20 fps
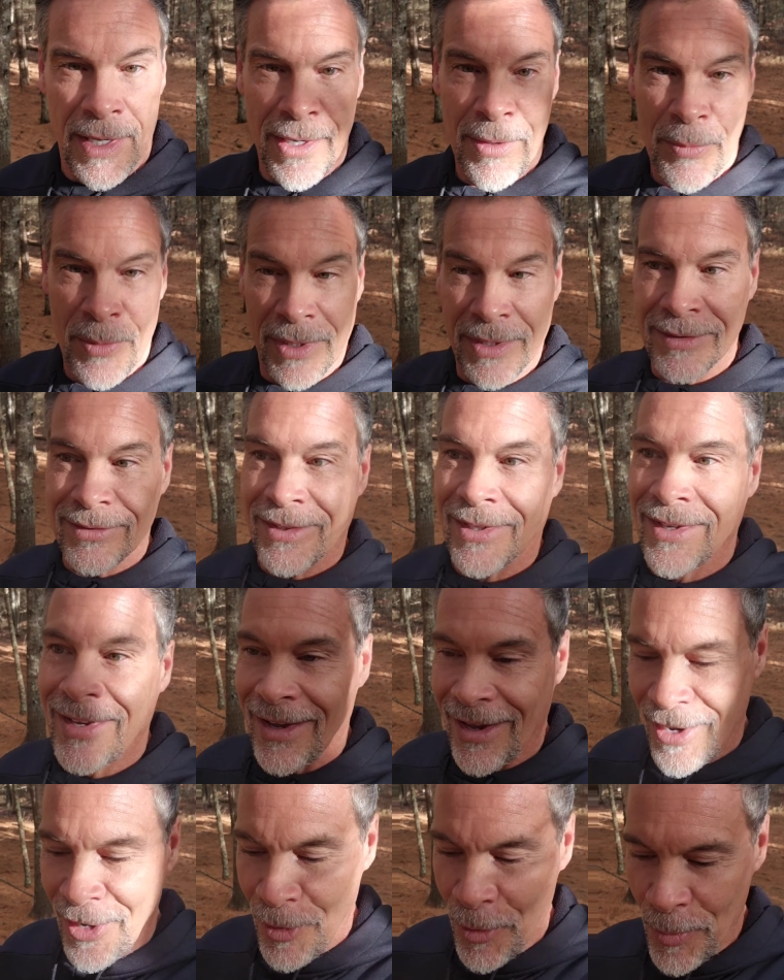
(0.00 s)
Anyways,
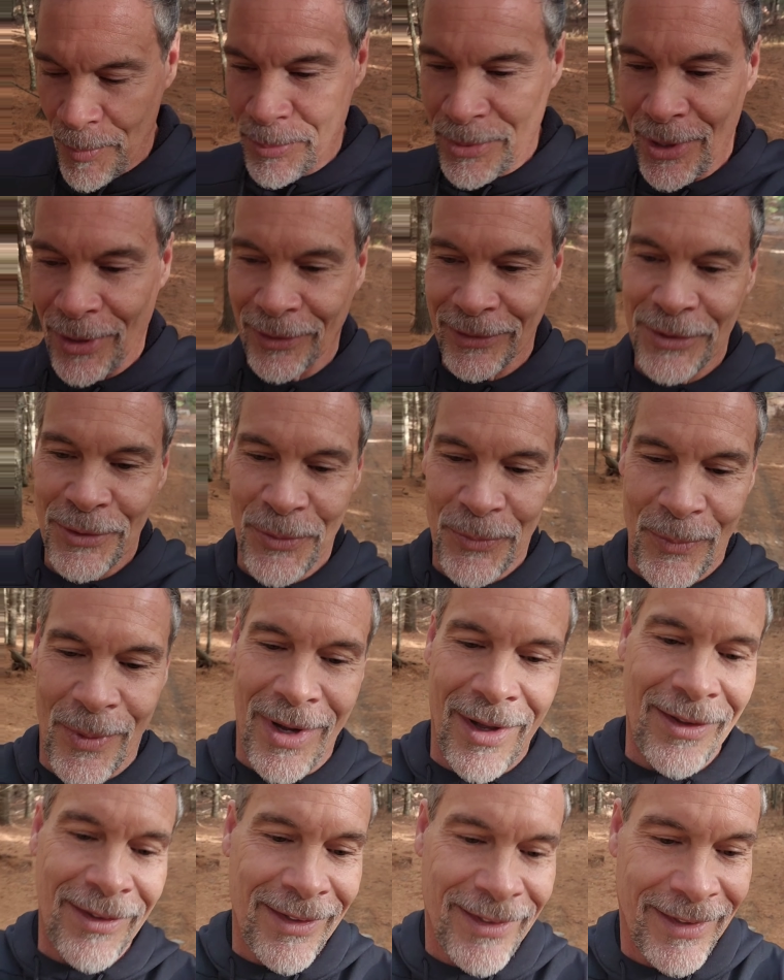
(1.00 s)
I hope you're all doing
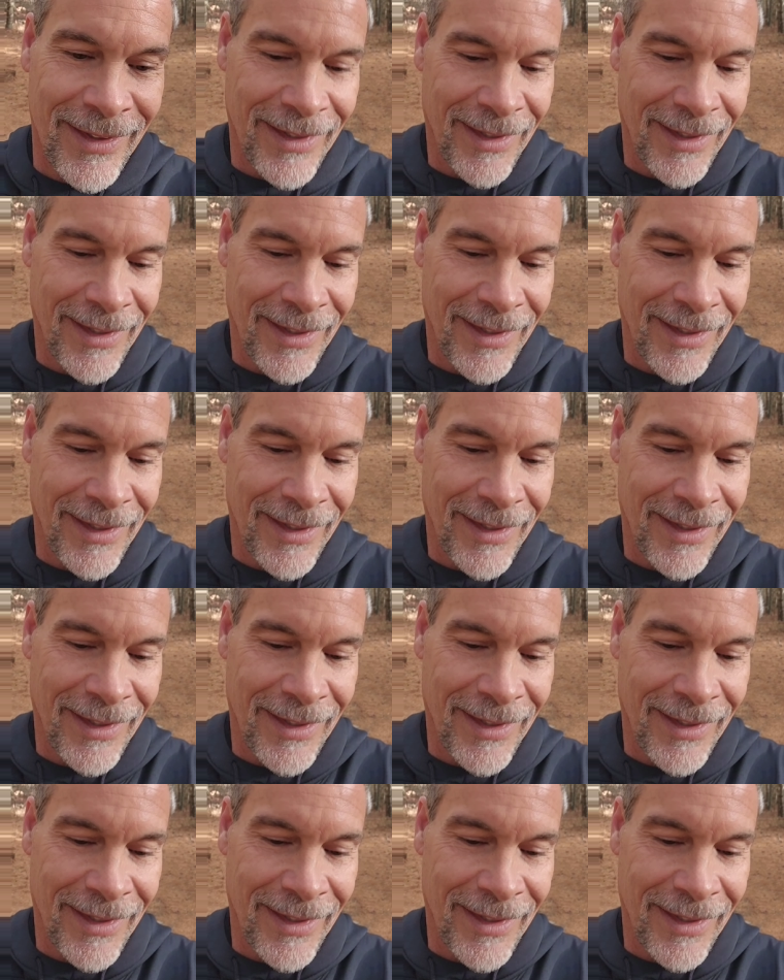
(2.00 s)
well.